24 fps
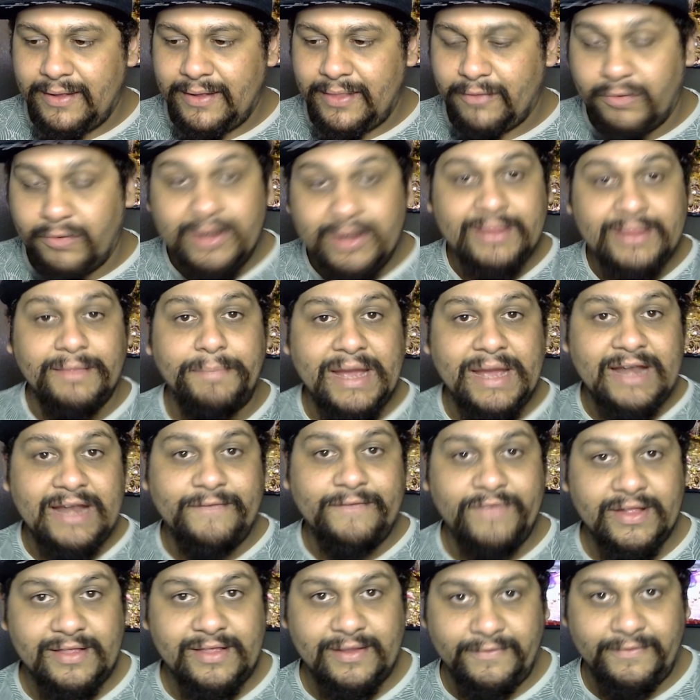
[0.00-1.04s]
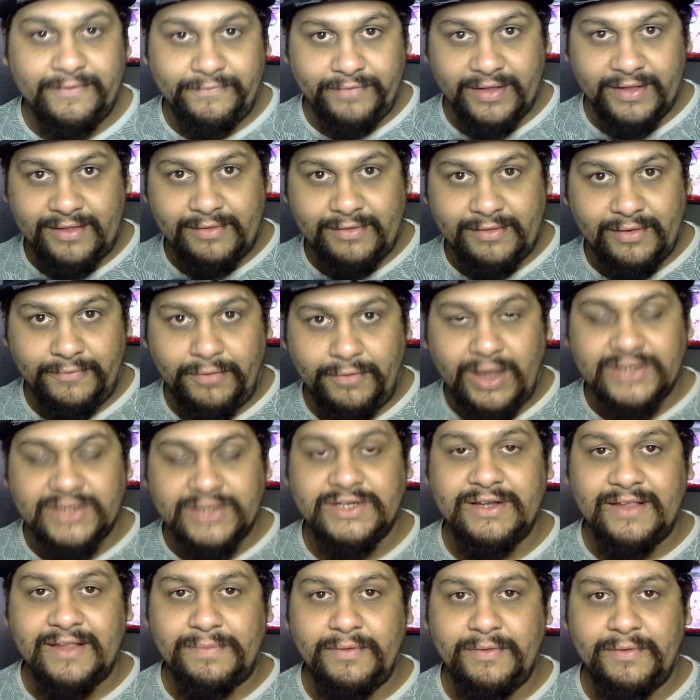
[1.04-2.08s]
One of the benefits of watching
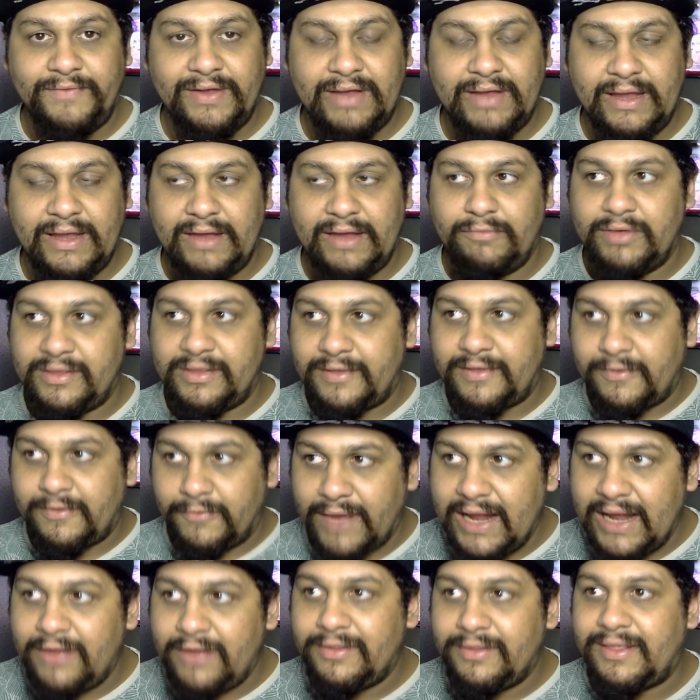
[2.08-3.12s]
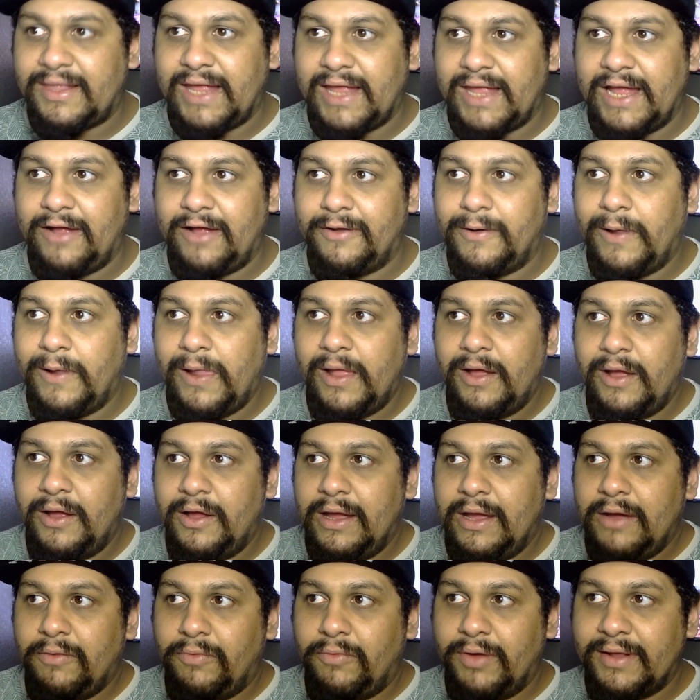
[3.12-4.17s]
this movie with surround sound
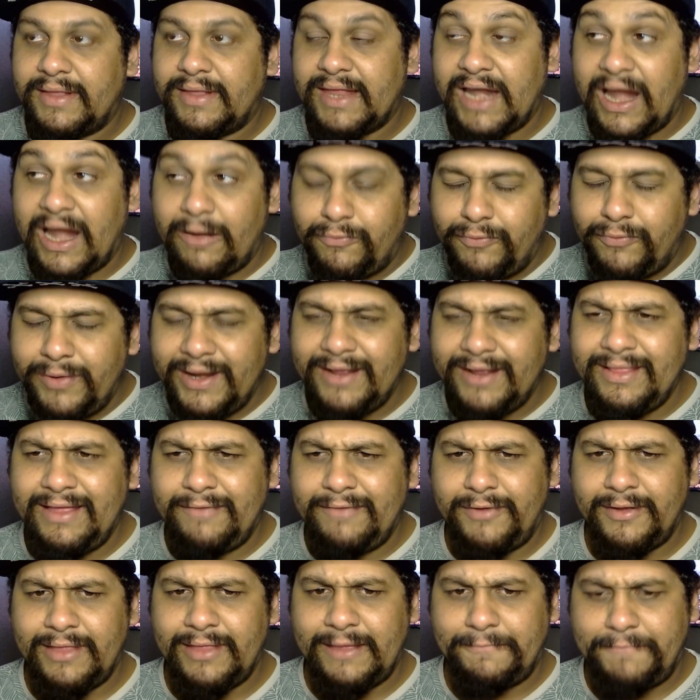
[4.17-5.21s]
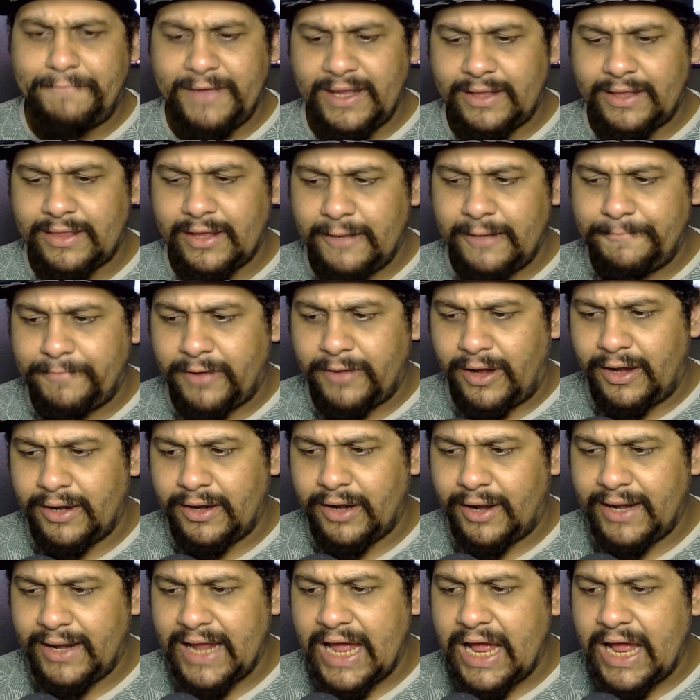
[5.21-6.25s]
was that I really, really picked up
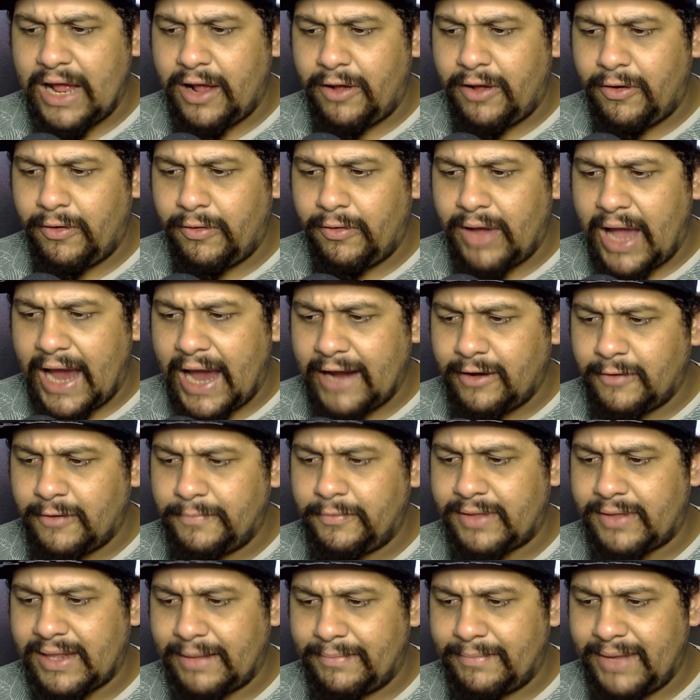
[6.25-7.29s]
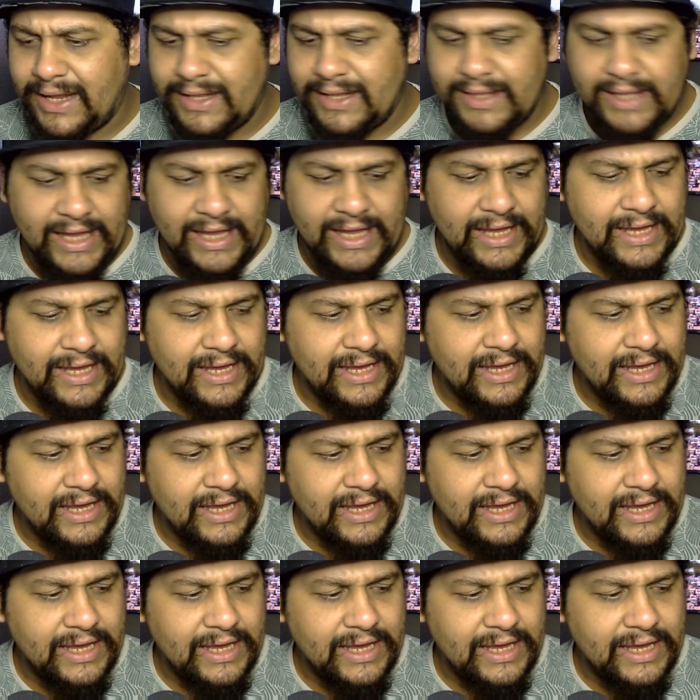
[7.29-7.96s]
on how Jairo Bustamante